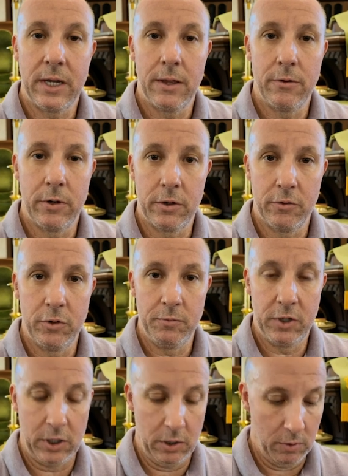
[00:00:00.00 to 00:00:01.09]
together a
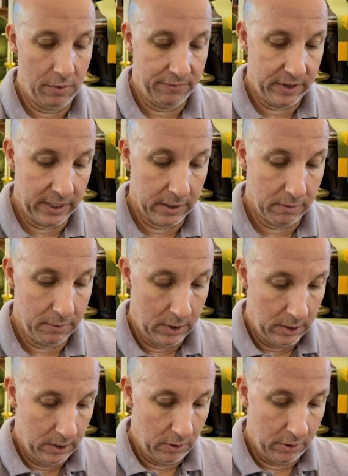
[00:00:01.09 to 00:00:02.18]
group to go over there
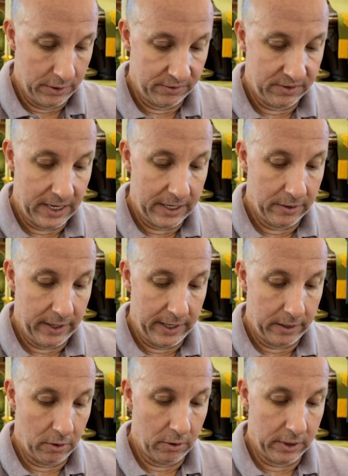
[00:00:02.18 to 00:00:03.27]
on
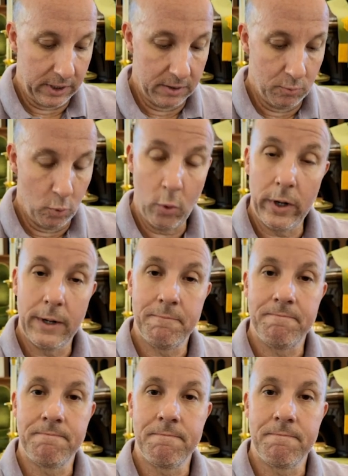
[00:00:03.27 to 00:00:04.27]
Saturday early in the morning.